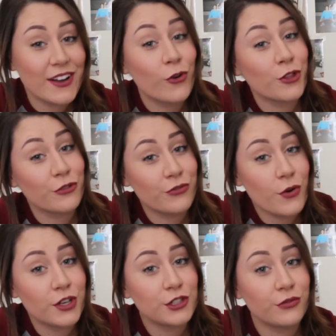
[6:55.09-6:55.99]
or the
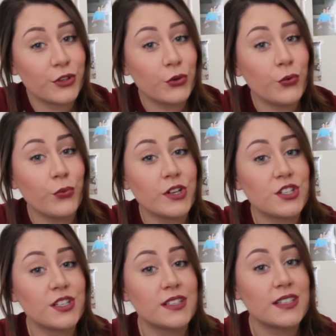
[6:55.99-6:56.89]
phone interview,
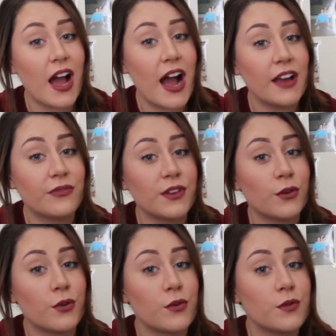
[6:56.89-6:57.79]
which is, I
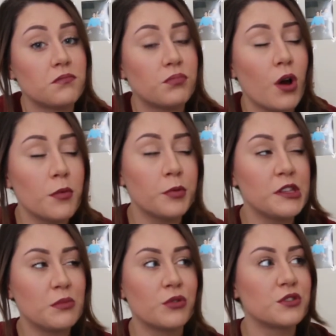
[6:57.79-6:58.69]
feel,
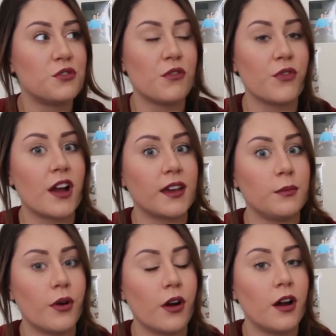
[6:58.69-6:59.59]
probably the most
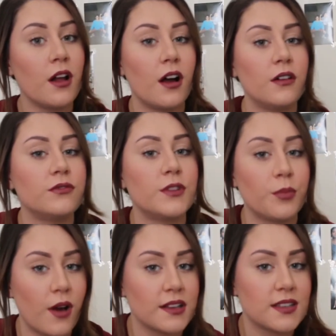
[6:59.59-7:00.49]
nerve-wracking part of the
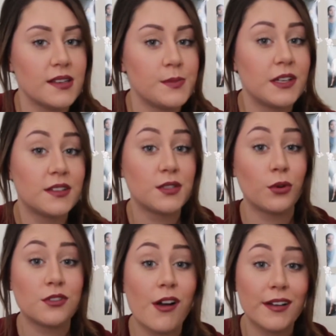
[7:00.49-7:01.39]
process, because you
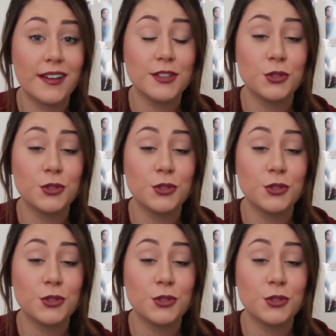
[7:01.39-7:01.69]
are talking